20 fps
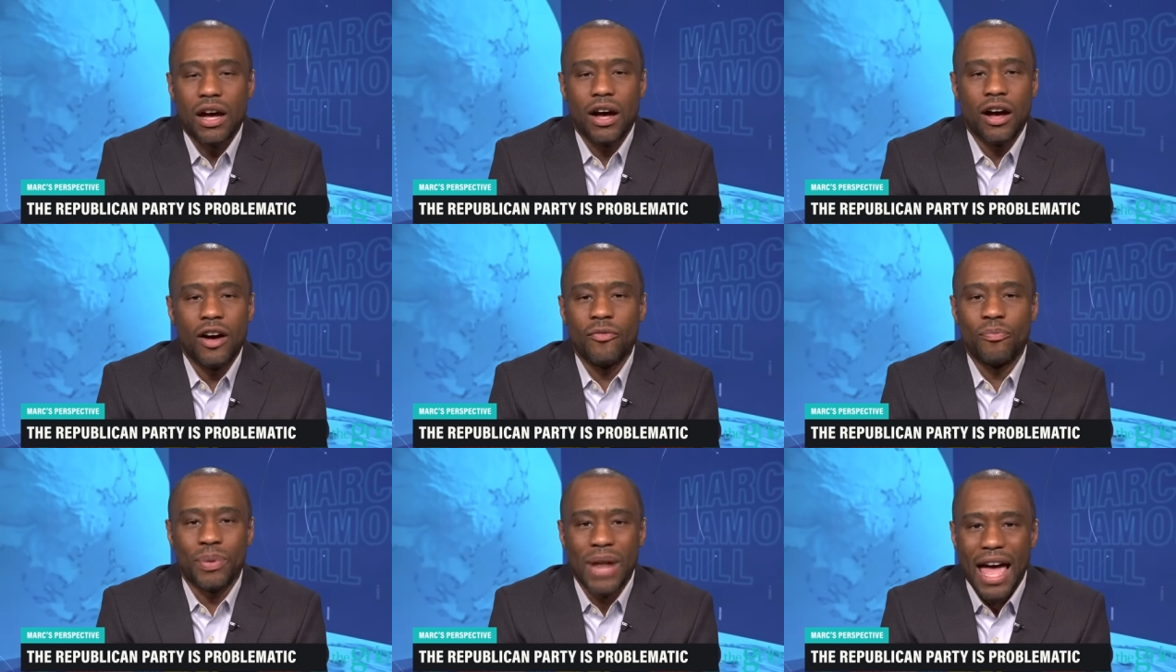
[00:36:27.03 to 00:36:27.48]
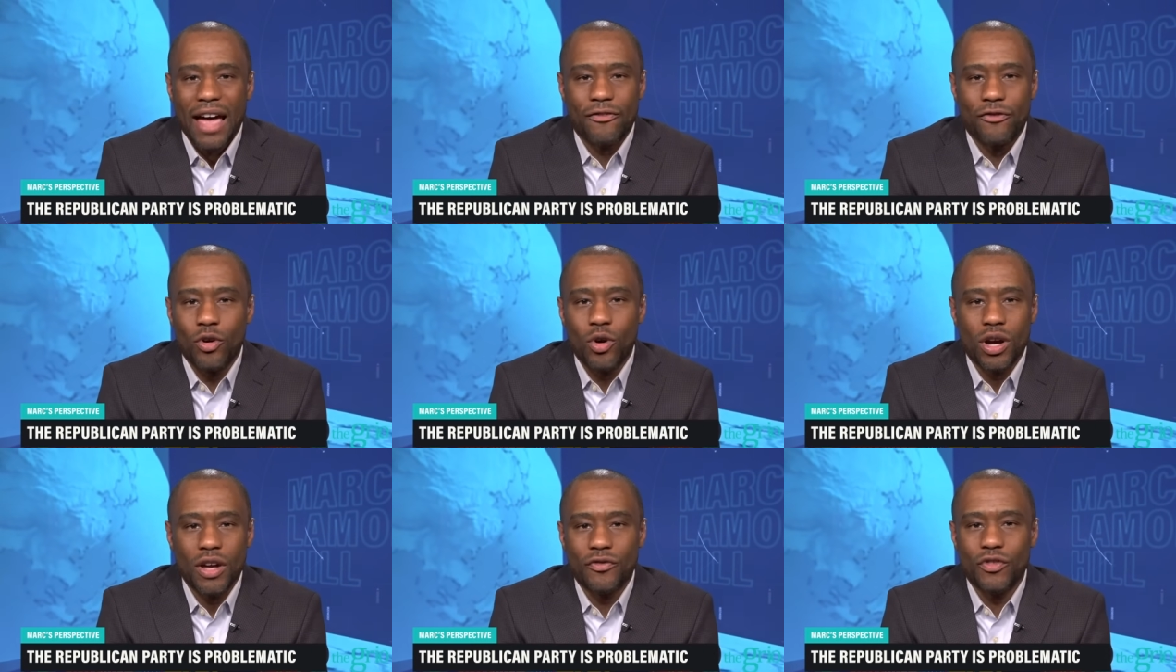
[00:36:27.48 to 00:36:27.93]
of black
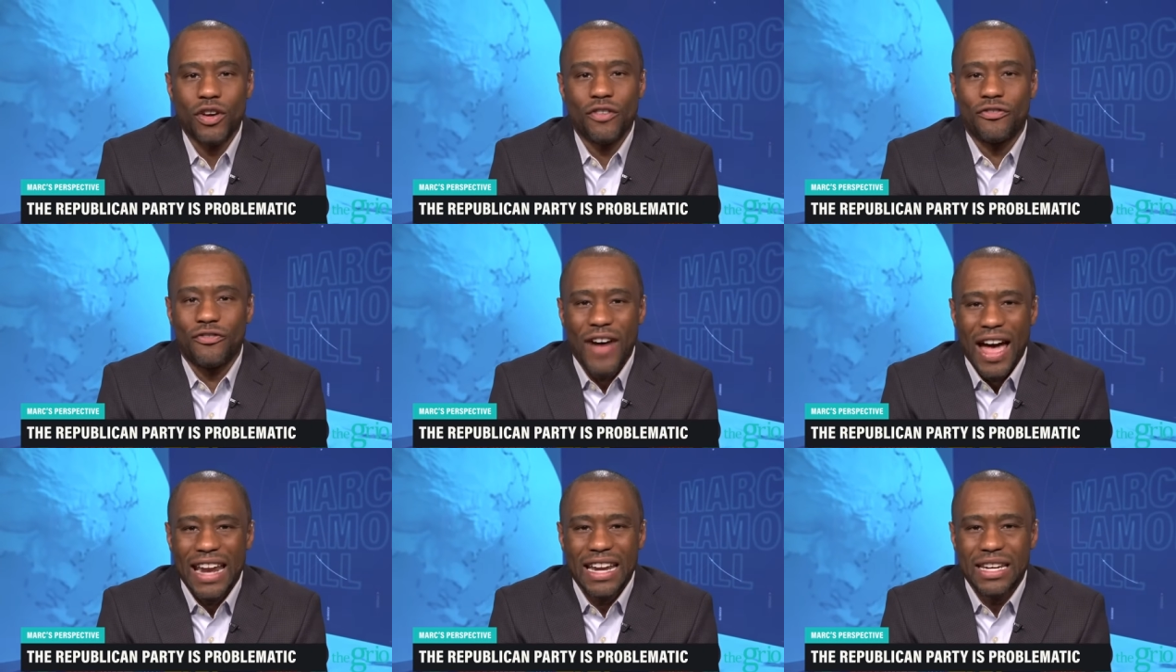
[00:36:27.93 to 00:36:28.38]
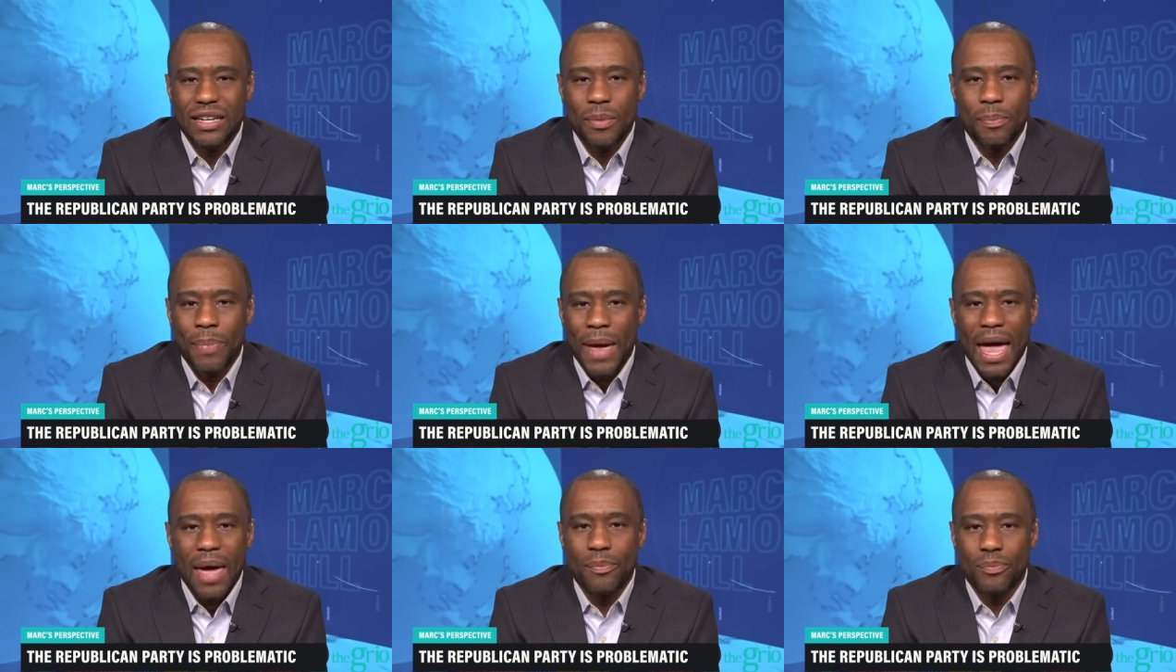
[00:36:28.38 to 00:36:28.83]
folk, if you're fighting to
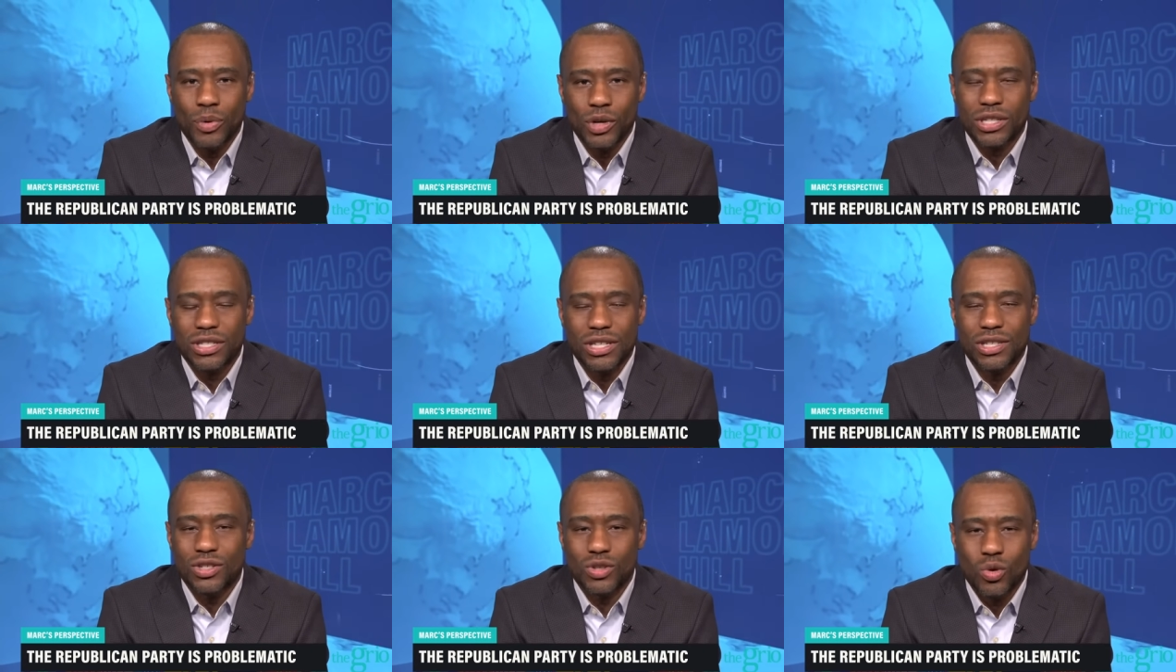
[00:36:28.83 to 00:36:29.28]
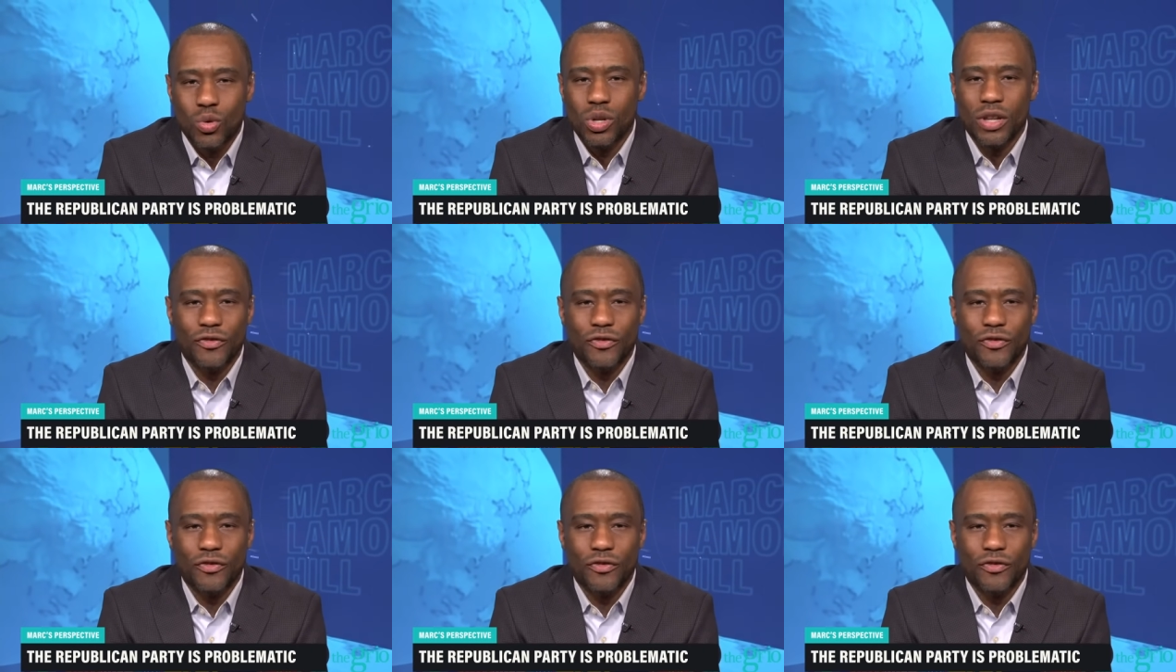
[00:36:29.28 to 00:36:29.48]
ban books in school,